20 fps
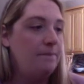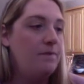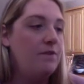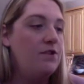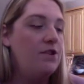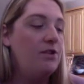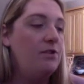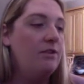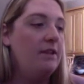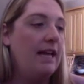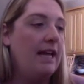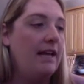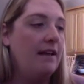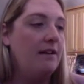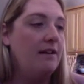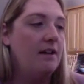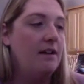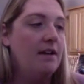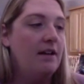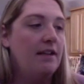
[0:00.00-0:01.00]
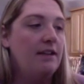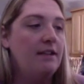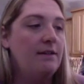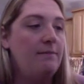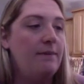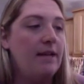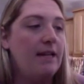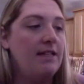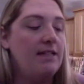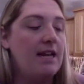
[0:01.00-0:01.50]
Too late. The
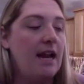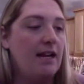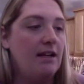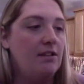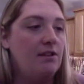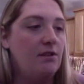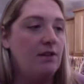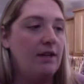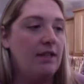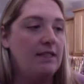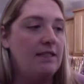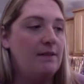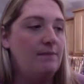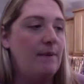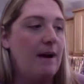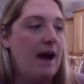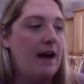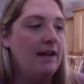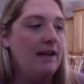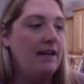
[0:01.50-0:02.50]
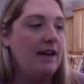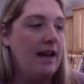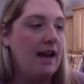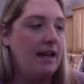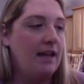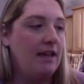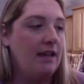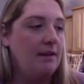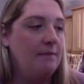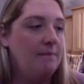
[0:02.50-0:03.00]
big dinosaur had spotted
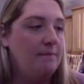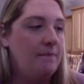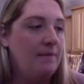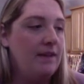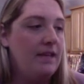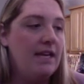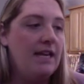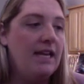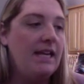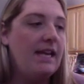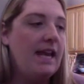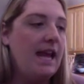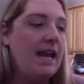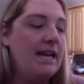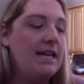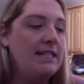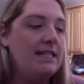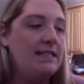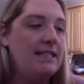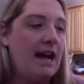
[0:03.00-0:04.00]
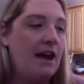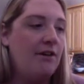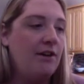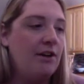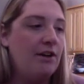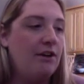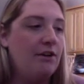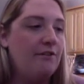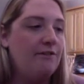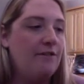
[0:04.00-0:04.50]
Annie. He gazed down at
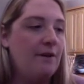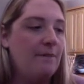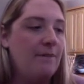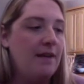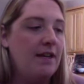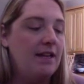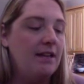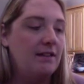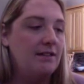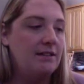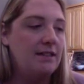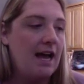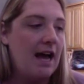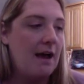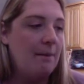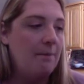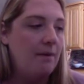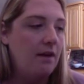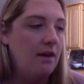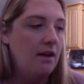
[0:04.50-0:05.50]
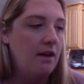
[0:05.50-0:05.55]
her from the hilltop.